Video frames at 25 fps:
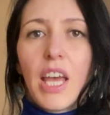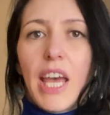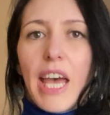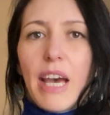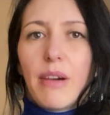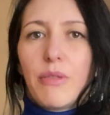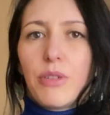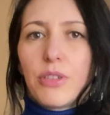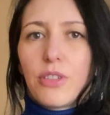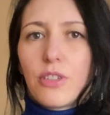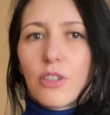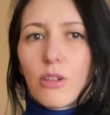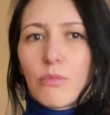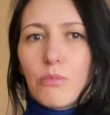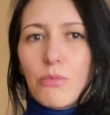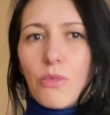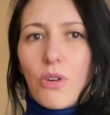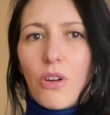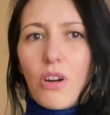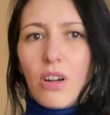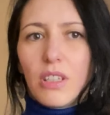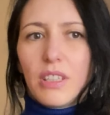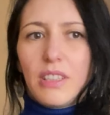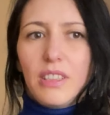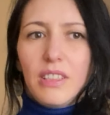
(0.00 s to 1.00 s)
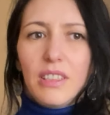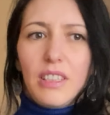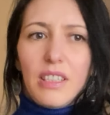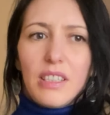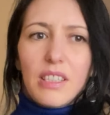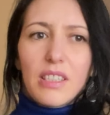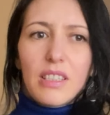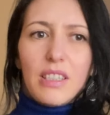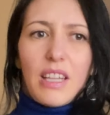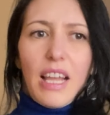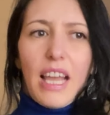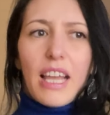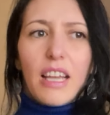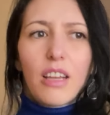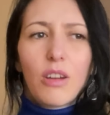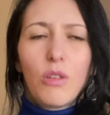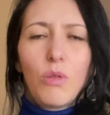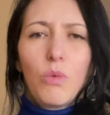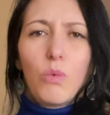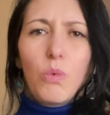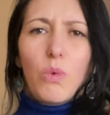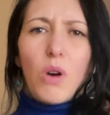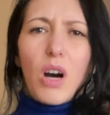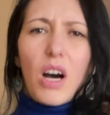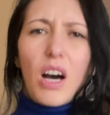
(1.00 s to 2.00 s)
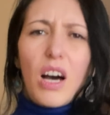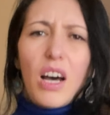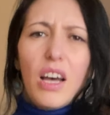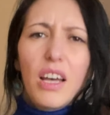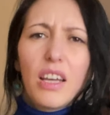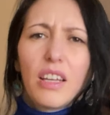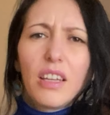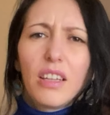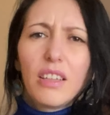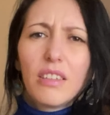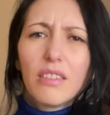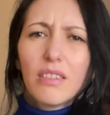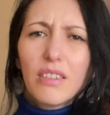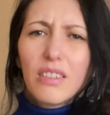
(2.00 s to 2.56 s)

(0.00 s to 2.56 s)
and we took more this like whine,